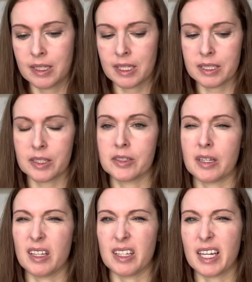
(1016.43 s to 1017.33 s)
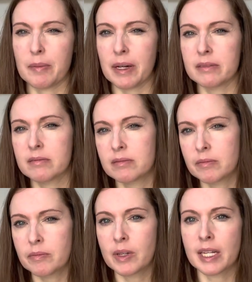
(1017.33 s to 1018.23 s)
Because usually I only get about
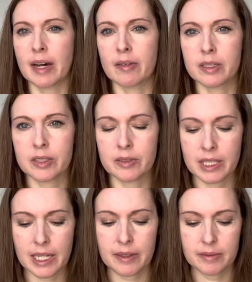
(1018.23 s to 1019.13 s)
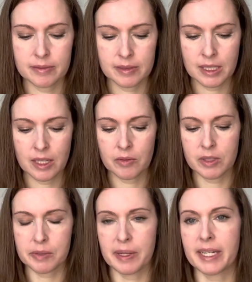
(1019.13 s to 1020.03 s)
an hour or 2 a day
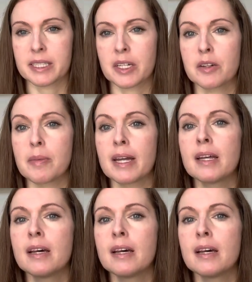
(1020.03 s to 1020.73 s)
once my kids go to bed.